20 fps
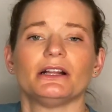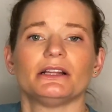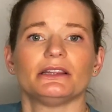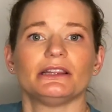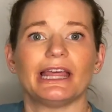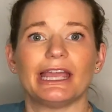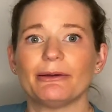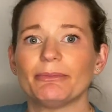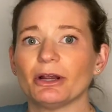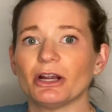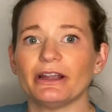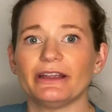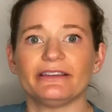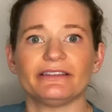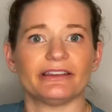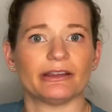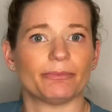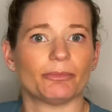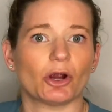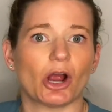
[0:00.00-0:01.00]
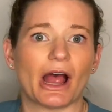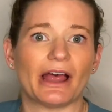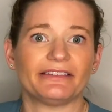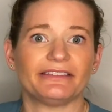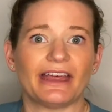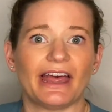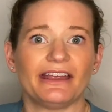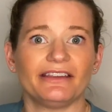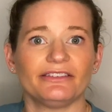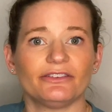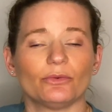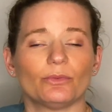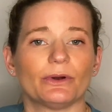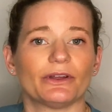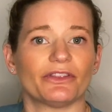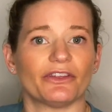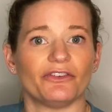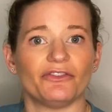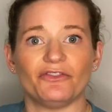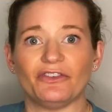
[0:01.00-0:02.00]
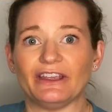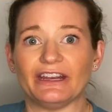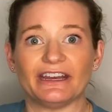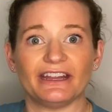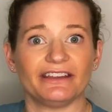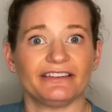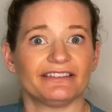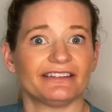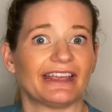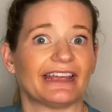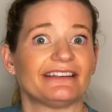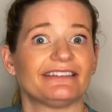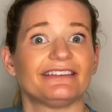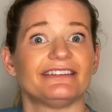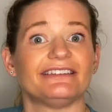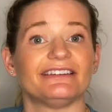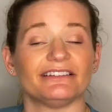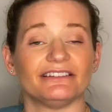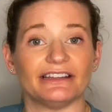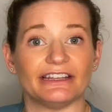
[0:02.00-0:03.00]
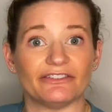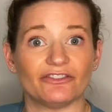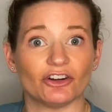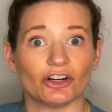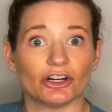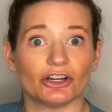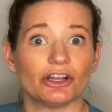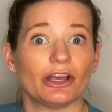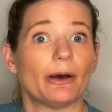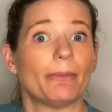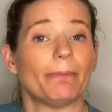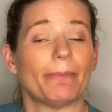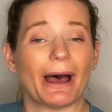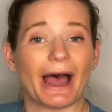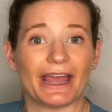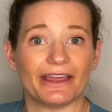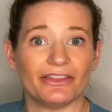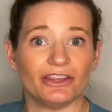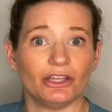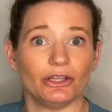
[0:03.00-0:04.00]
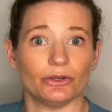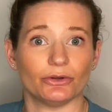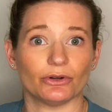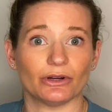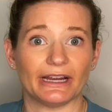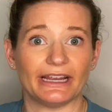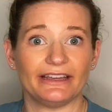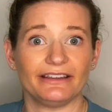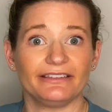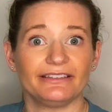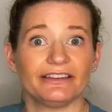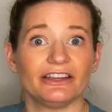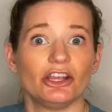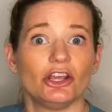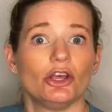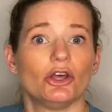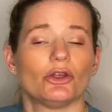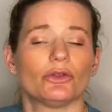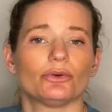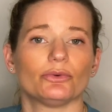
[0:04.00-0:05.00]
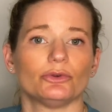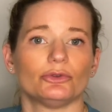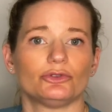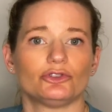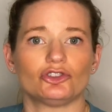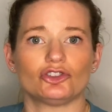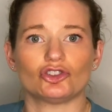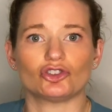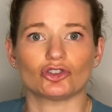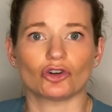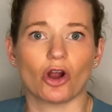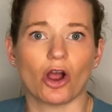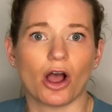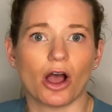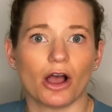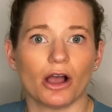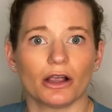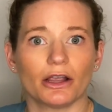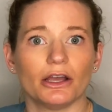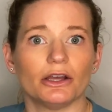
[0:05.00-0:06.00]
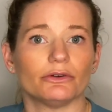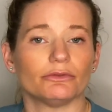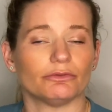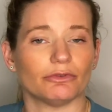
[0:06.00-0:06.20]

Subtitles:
Labor is the process where the fetus gets delivered by the uterus through strong,